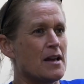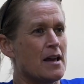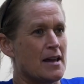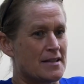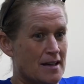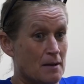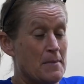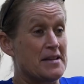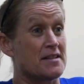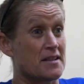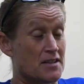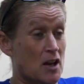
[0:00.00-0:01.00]
is
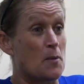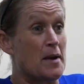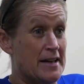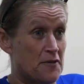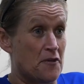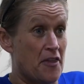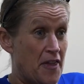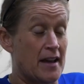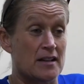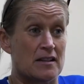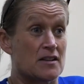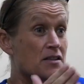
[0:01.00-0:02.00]
committed to so many different
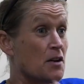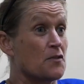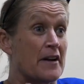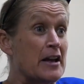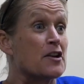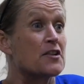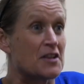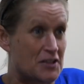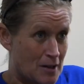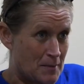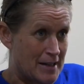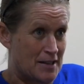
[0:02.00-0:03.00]
things and so very good at
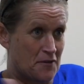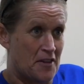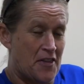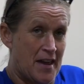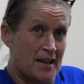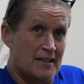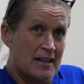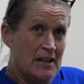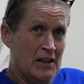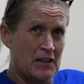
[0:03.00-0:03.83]
so many different things mm-hmm.